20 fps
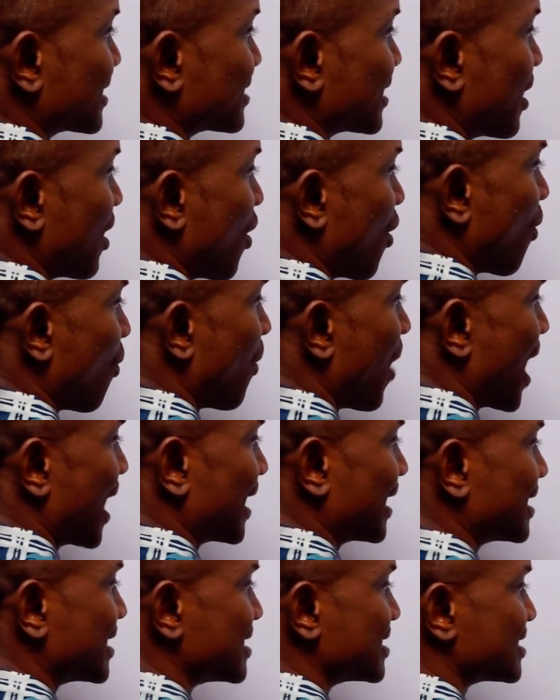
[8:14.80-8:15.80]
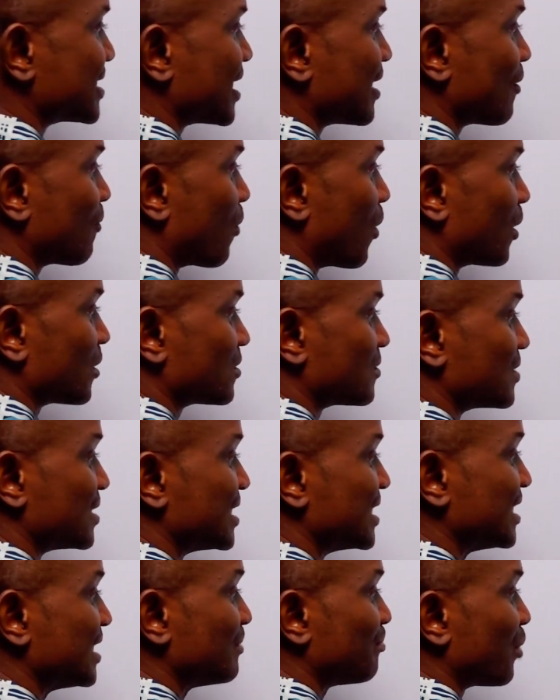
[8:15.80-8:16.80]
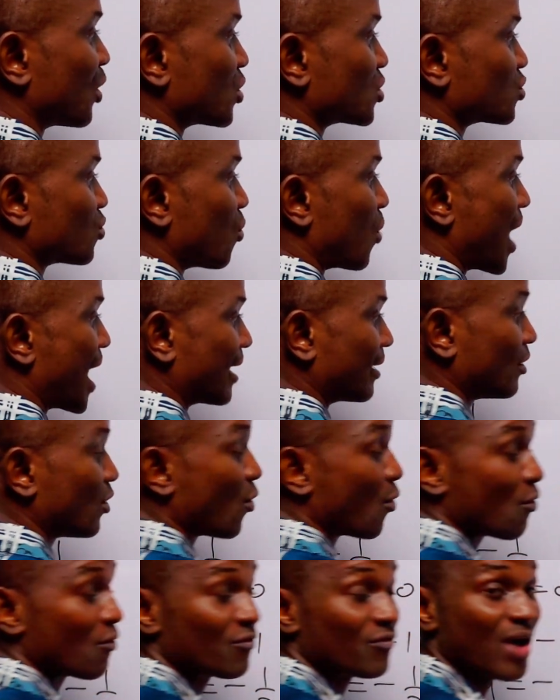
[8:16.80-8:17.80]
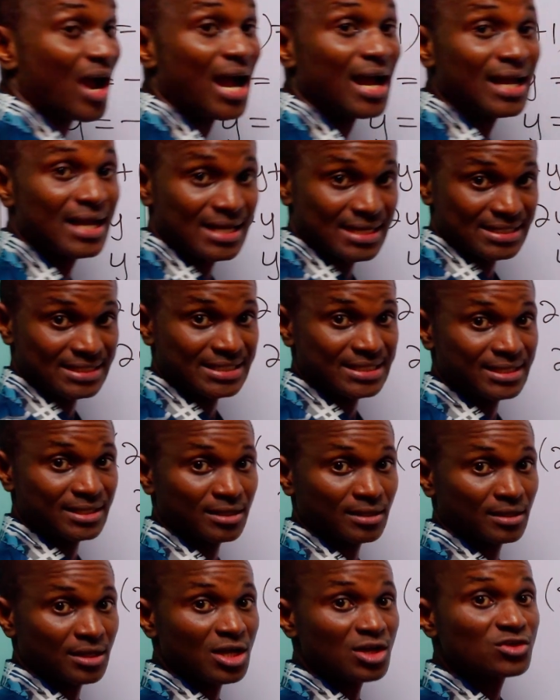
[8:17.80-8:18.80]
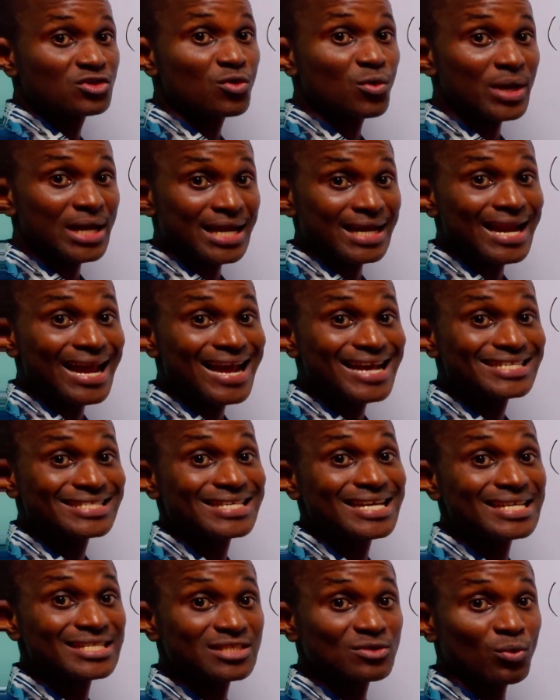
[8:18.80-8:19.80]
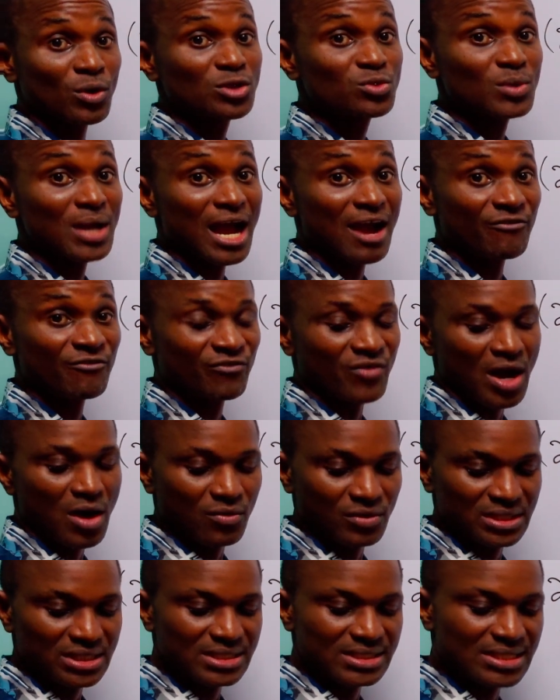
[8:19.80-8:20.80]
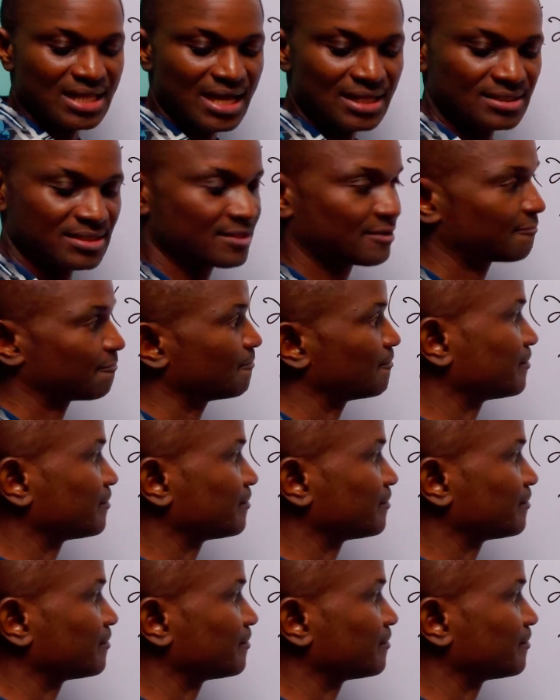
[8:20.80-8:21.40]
that y is equal to d plus 1 over d. So in essence, what we have found is that